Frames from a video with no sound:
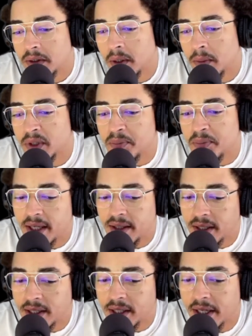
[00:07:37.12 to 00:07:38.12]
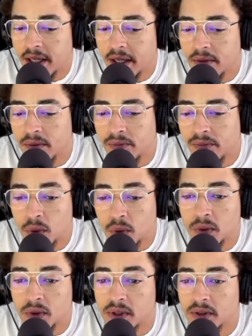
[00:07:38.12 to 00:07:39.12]
there was basically
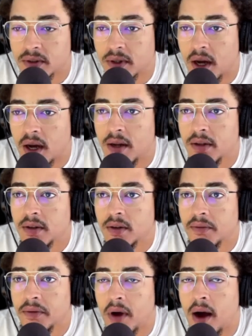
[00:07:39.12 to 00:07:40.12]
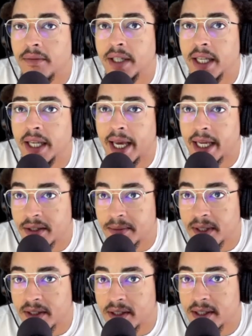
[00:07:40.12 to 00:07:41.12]
rules of
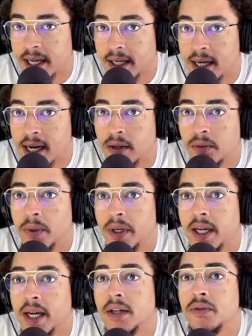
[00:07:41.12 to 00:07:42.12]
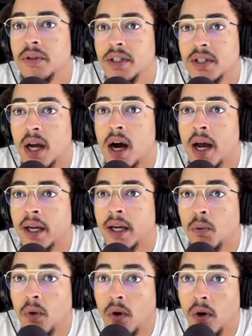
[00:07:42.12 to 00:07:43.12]
engagement set out when countries are at
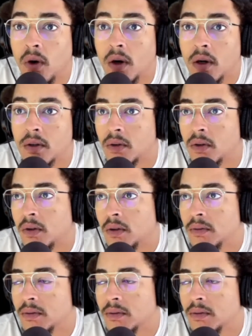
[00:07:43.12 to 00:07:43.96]
war or